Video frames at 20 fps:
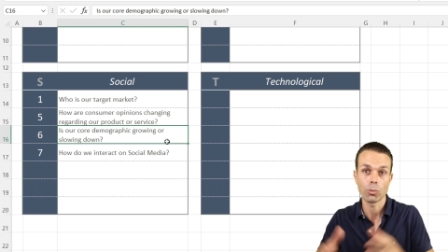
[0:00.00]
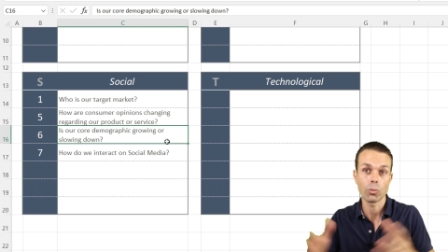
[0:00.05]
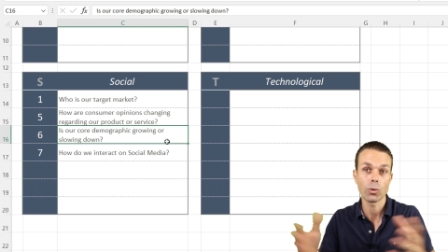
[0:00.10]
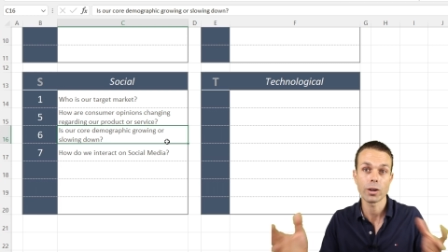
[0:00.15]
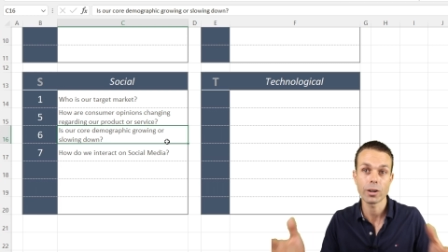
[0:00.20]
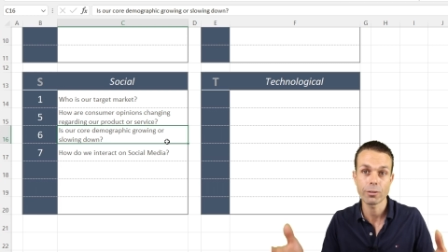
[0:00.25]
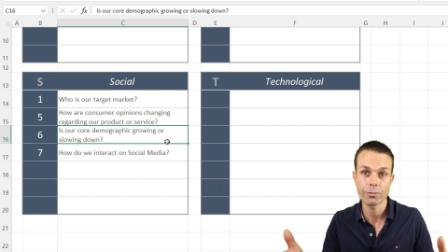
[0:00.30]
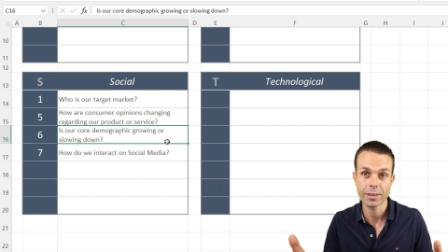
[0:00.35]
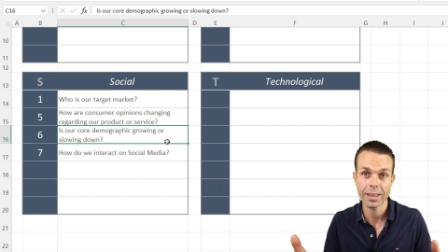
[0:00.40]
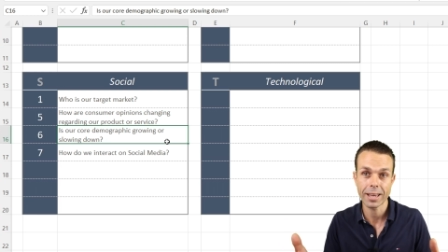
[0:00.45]

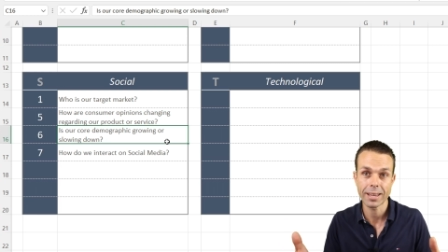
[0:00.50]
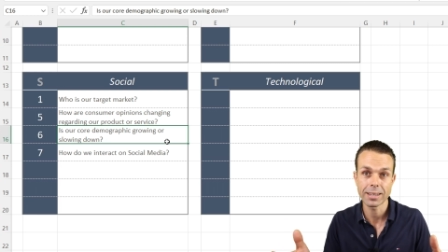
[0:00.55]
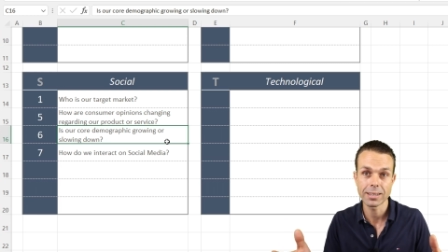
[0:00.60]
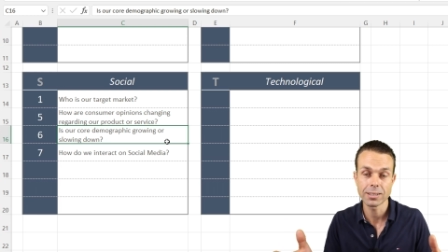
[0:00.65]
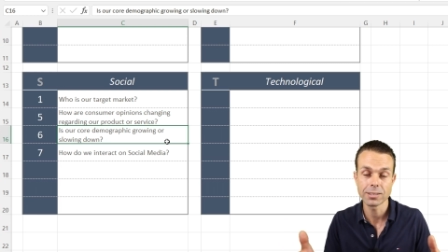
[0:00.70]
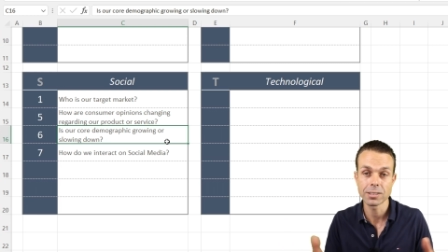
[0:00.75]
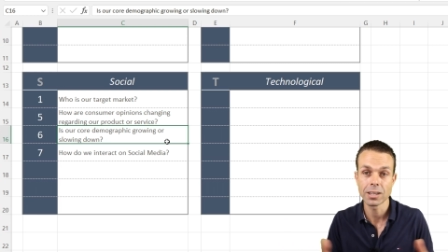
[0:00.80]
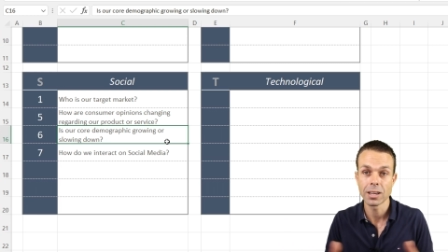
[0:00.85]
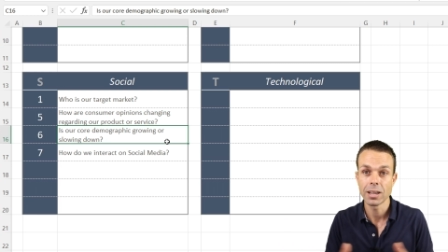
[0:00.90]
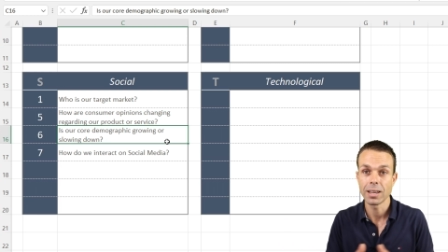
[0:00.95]
whatever that
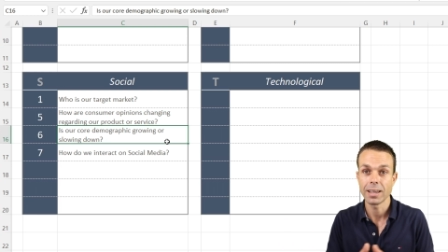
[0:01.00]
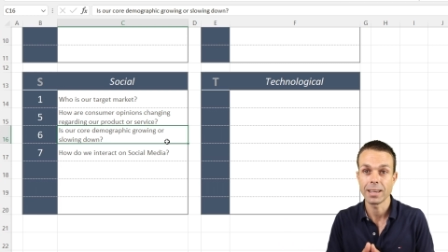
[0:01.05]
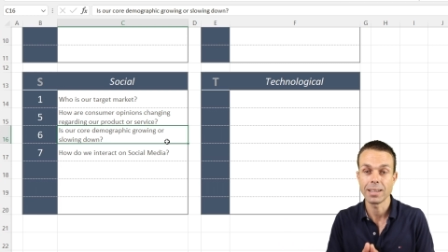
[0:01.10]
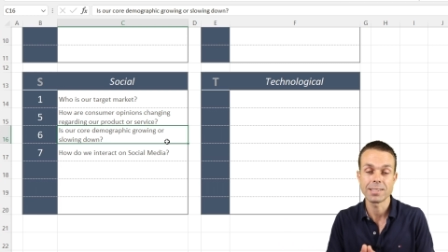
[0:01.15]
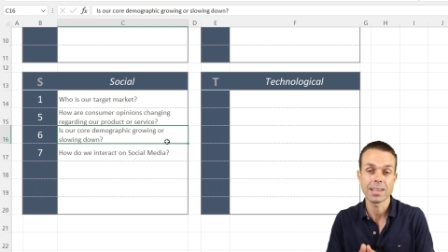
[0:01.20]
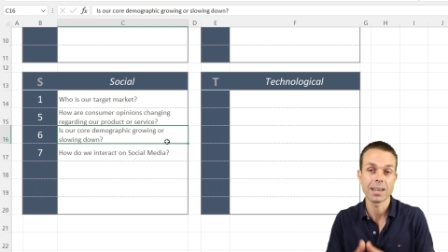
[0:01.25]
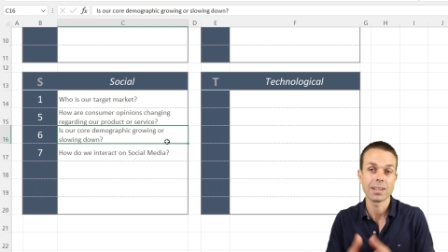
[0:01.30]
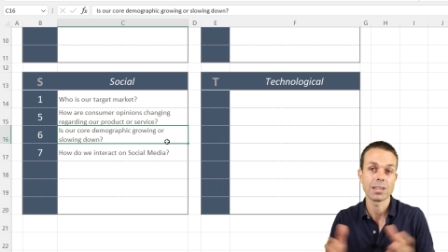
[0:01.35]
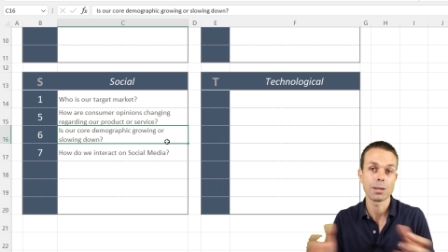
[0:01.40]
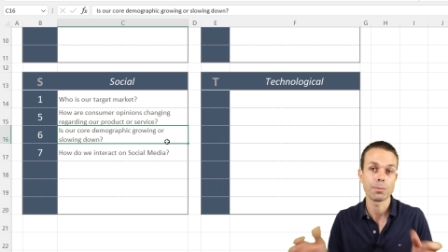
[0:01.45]
is?
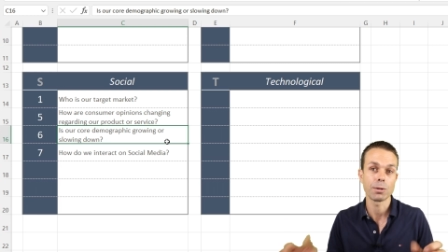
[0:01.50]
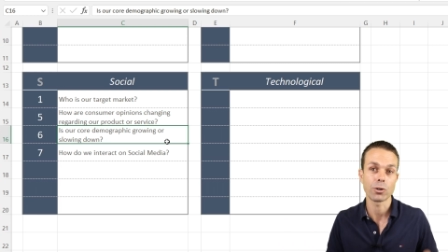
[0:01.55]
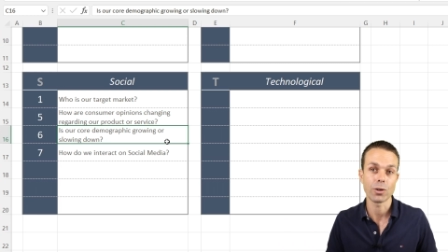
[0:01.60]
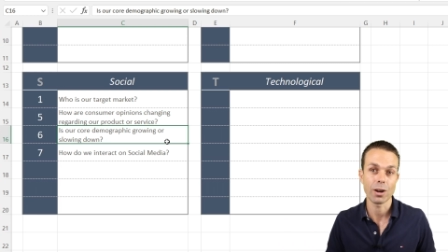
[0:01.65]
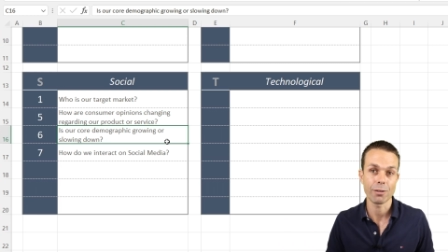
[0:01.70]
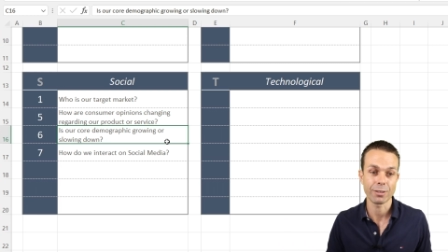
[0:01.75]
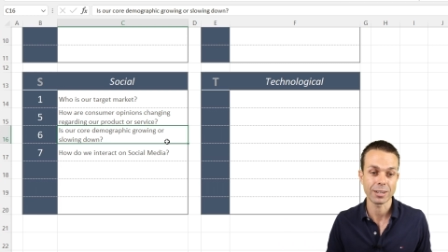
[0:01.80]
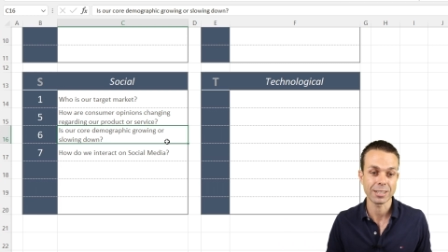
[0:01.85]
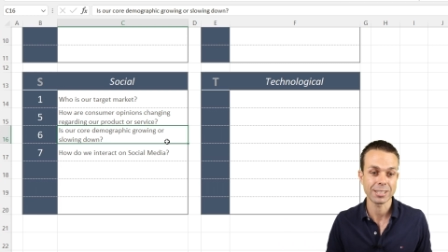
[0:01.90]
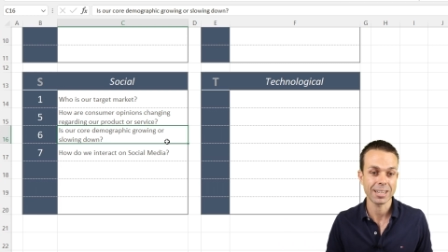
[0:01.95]
Is our
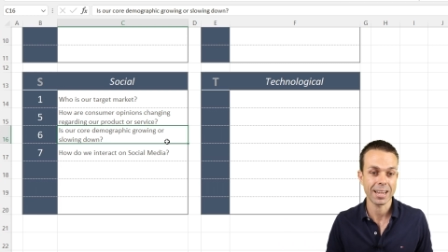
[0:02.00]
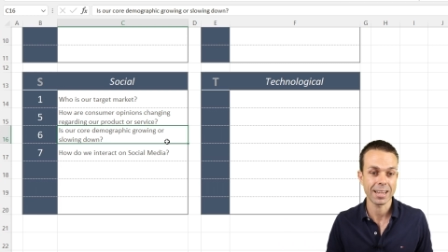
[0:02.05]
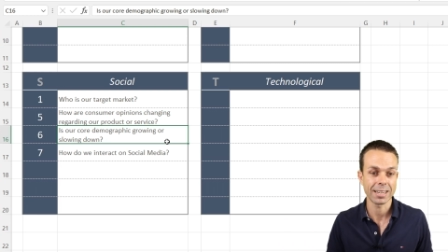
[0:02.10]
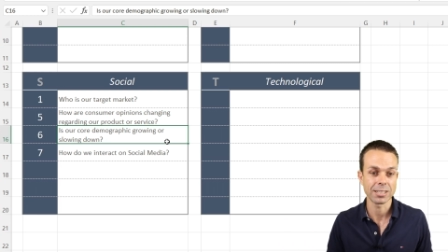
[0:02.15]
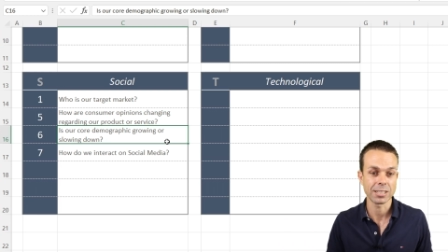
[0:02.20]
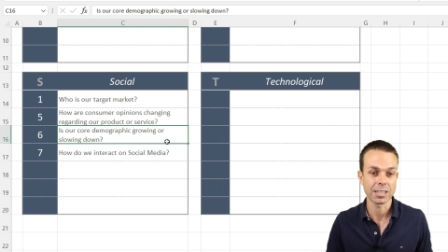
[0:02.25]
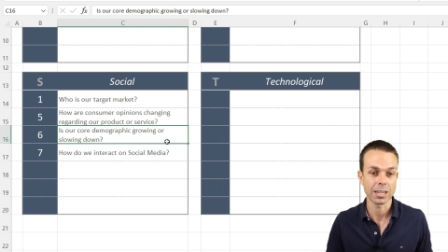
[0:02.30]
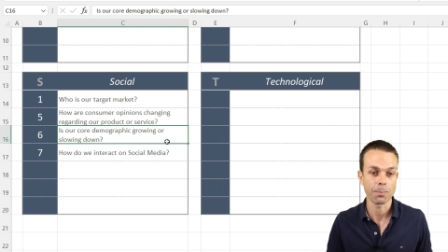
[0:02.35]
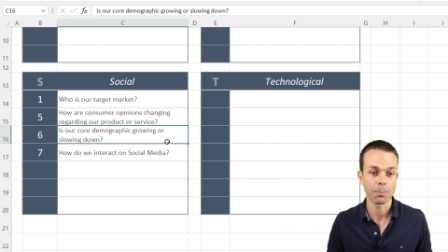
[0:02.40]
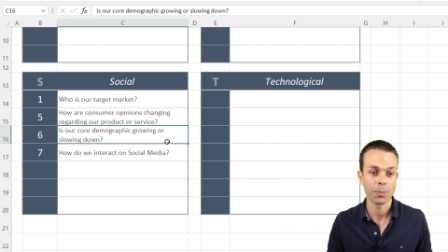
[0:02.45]
demographic
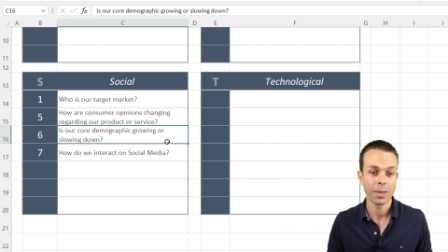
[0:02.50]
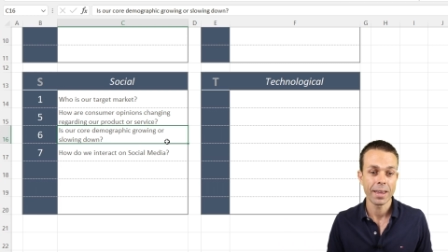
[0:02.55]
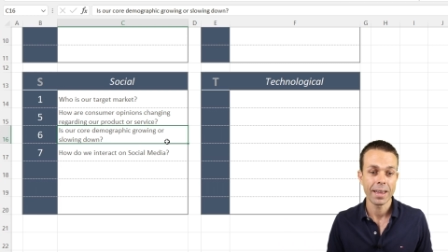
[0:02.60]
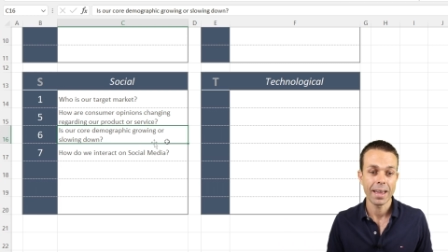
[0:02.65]
changing?